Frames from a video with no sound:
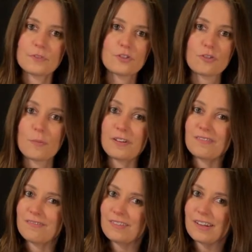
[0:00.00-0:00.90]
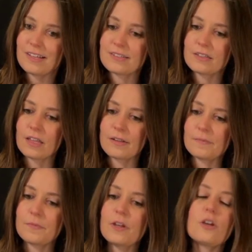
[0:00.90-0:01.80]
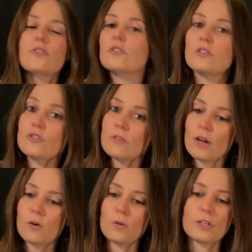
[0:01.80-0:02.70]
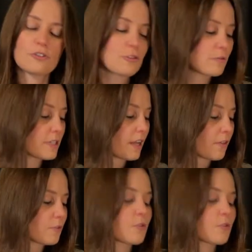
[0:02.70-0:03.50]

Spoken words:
Strum it nice and light. So let's do that whole intro together.